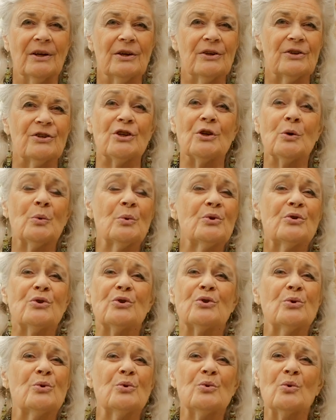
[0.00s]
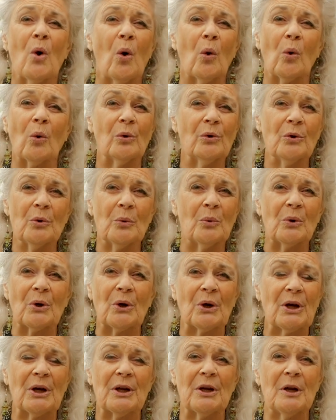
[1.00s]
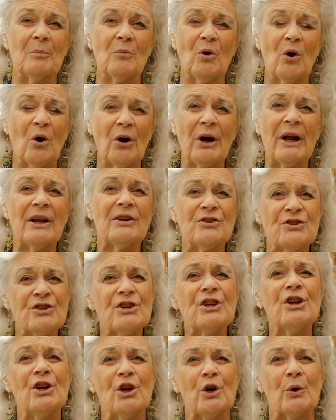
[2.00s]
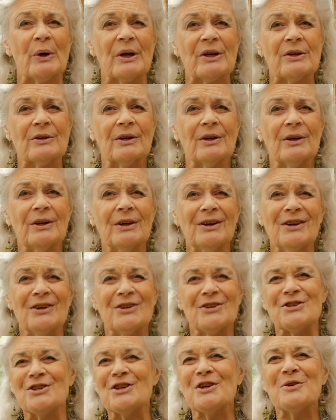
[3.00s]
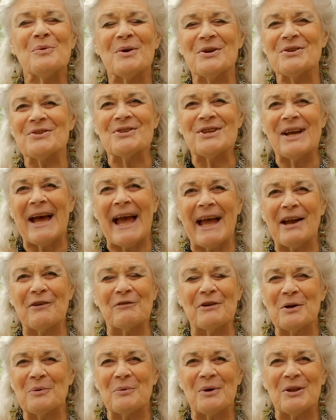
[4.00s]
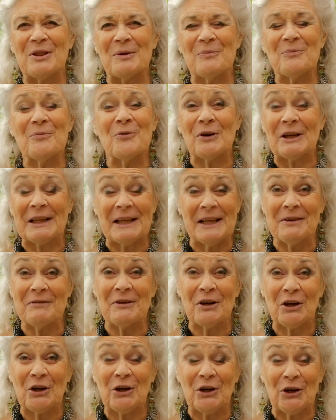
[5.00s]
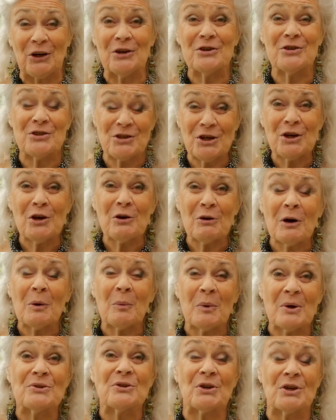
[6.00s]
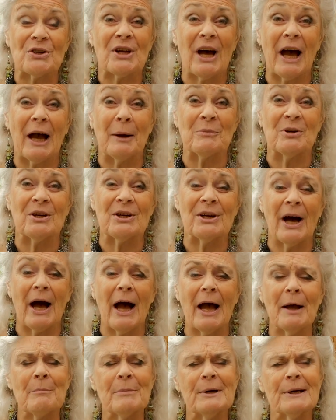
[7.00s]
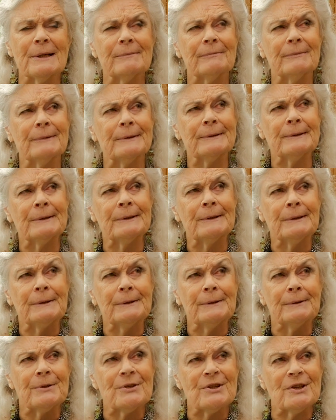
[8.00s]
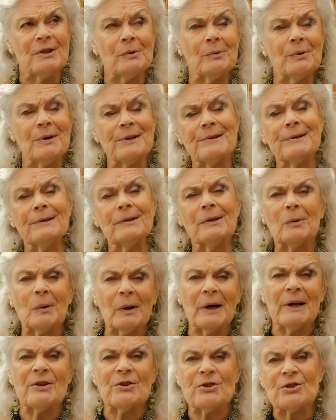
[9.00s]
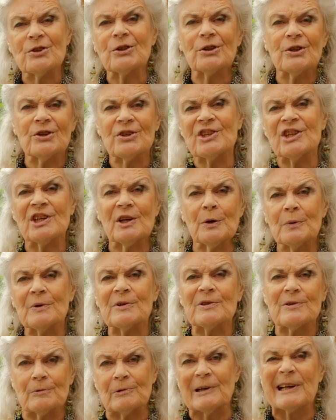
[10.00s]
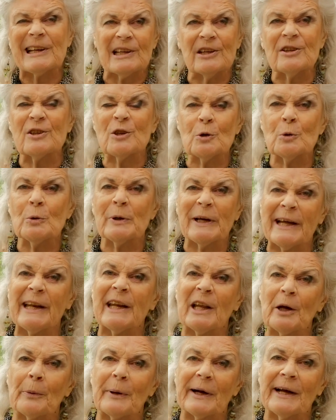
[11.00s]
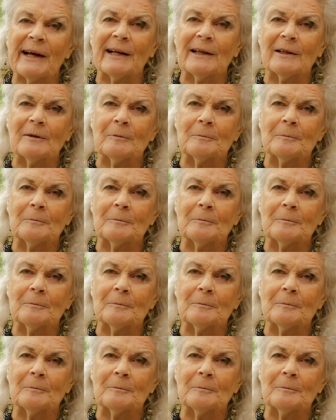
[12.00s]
She was too old to work anymore, and she knew it. She wasn't angry with them for leaving her. She knew it was her time to die, but she wasn't quite sure she was ready to anyway.